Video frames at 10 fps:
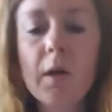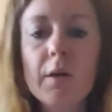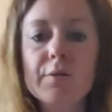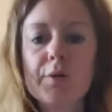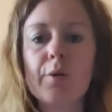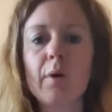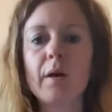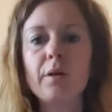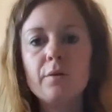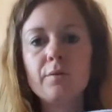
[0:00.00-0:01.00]
So I
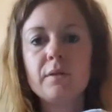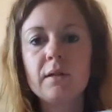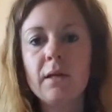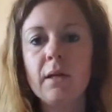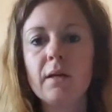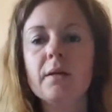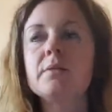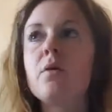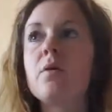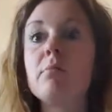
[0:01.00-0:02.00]
use these
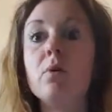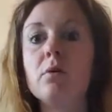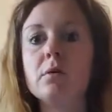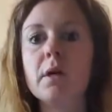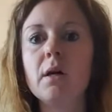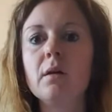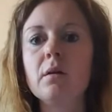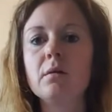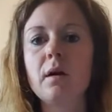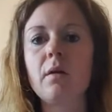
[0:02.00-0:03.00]
on a morning,
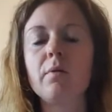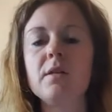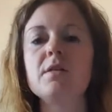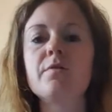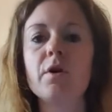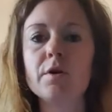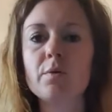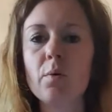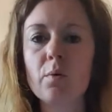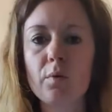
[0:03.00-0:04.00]
like when he's first
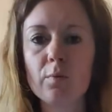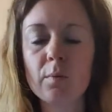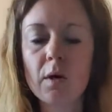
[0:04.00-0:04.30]
woken up,